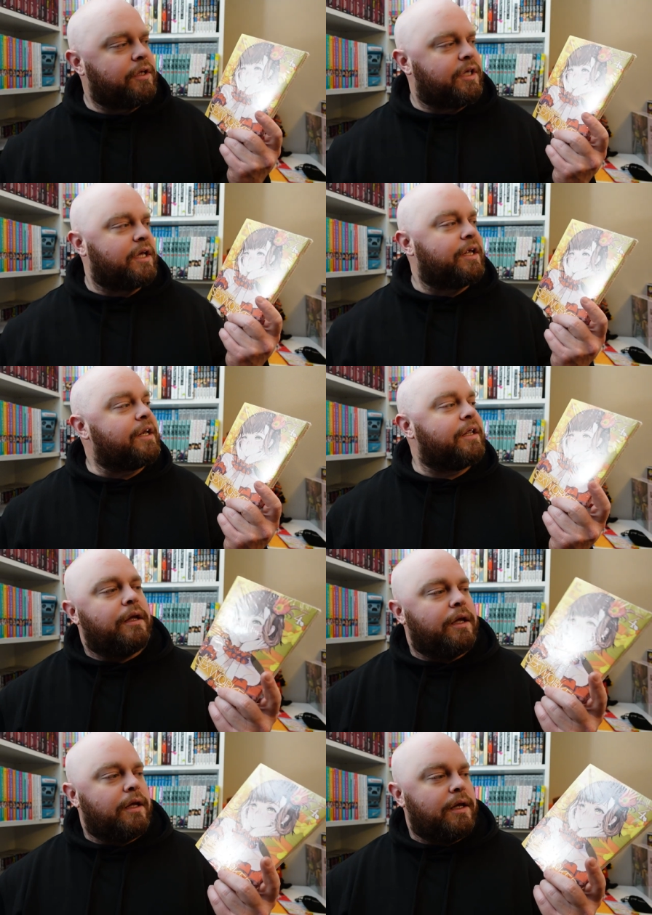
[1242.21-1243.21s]
kid,
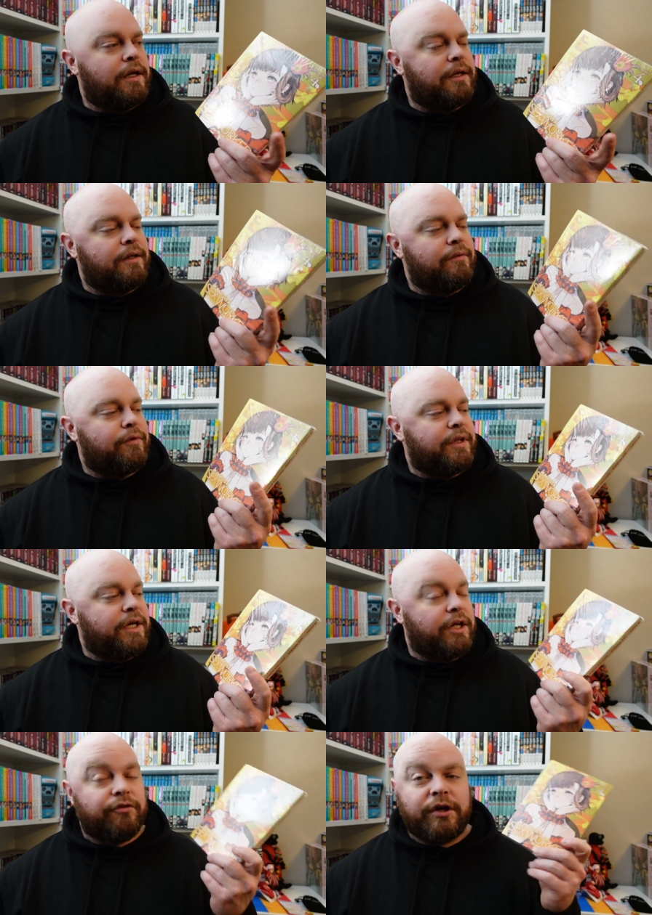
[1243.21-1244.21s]
and when they
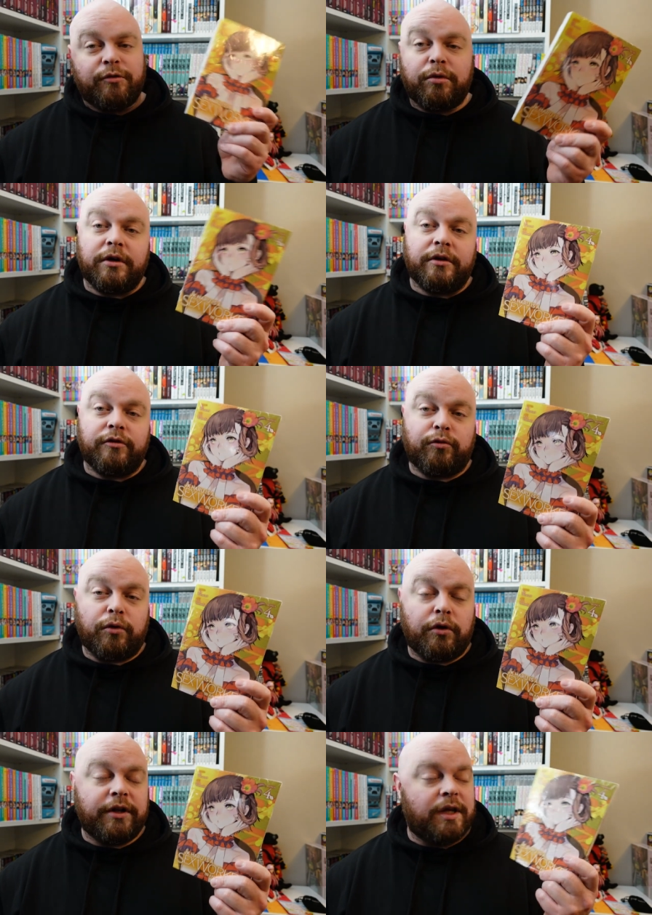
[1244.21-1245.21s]
get transported in this
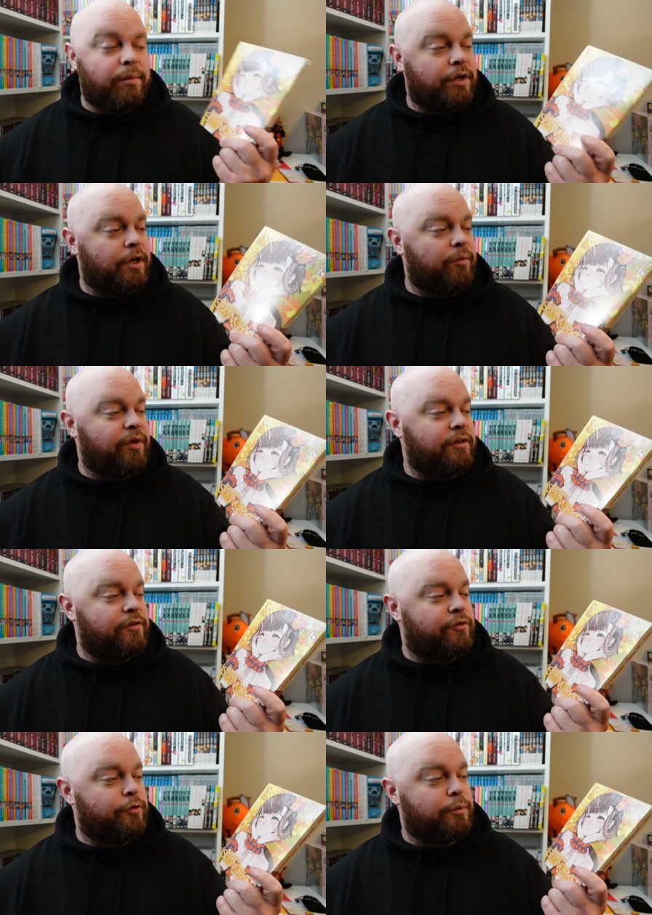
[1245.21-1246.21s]
world, he becomes like
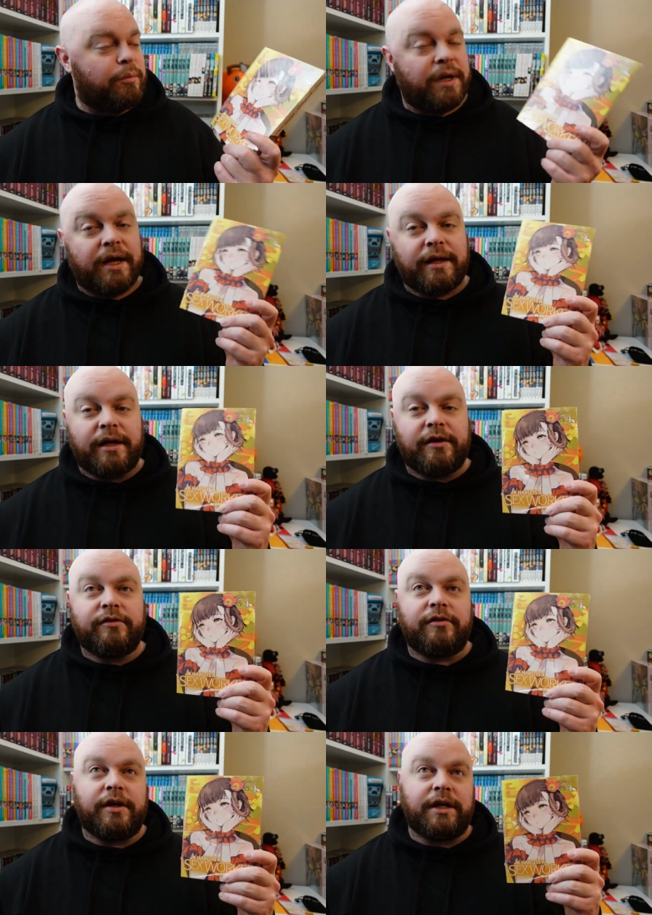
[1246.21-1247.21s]
this super
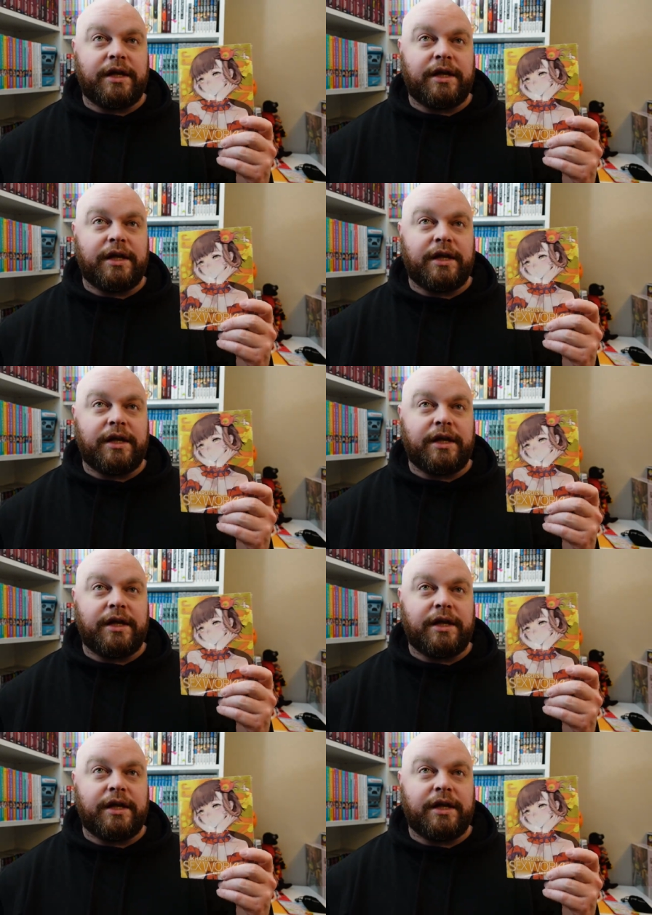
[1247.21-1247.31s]
badass like